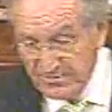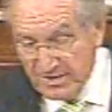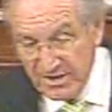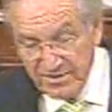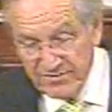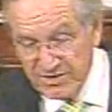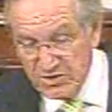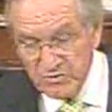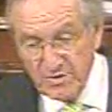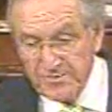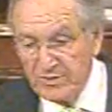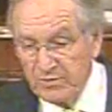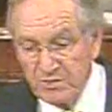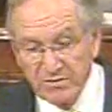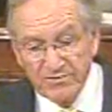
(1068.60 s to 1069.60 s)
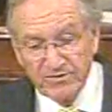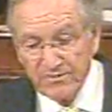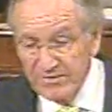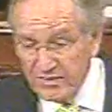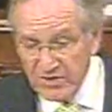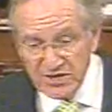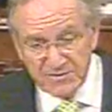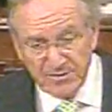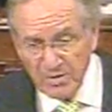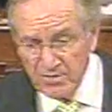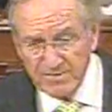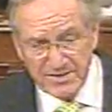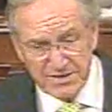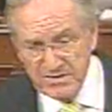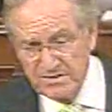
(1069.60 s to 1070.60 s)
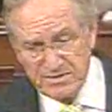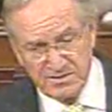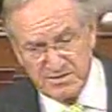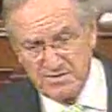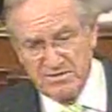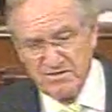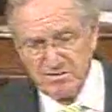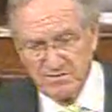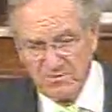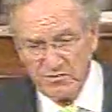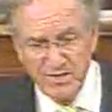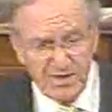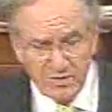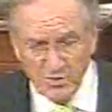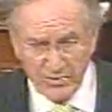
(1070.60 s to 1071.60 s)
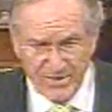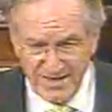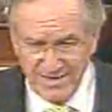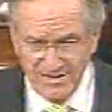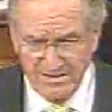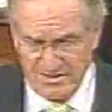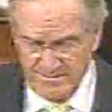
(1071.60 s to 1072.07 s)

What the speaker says: many of these women work for very small businesses. We know that.